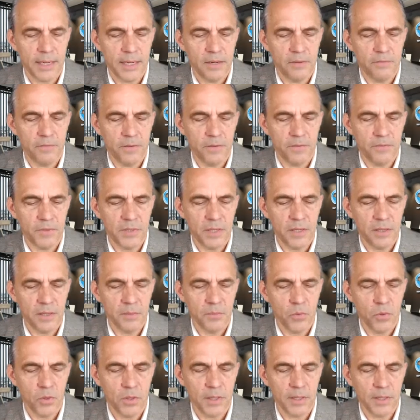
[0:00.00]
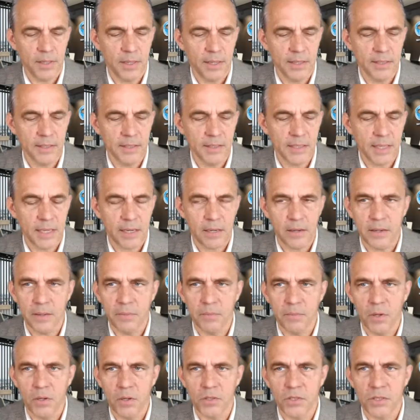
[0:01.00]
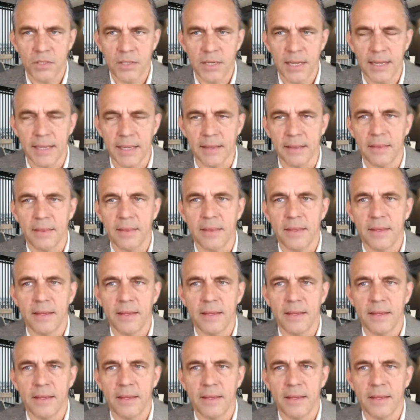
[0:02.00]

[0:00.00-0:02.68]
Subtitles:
8:15 in the morning on Saturday, March 9th.